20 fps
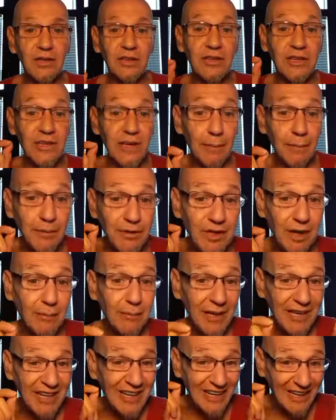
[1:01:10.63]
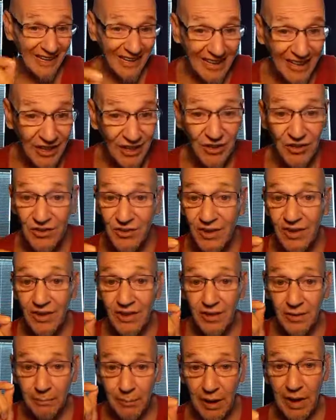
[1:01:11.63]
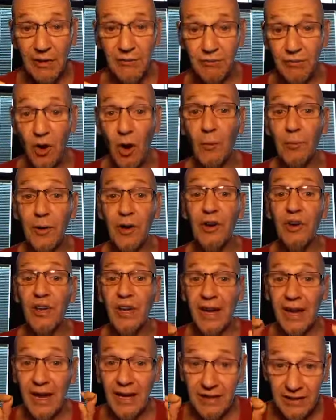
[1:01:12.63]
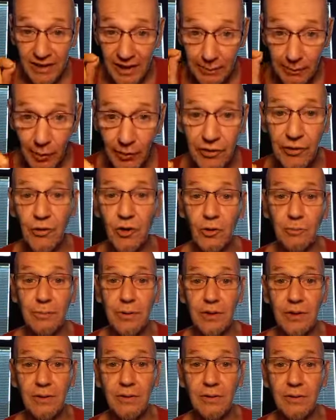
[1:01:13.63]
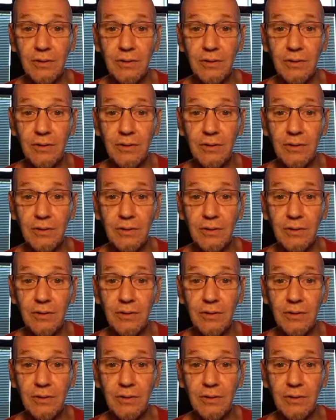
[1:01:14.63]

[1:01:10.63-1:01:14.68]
The epidemic is big pharma and chemotherapy.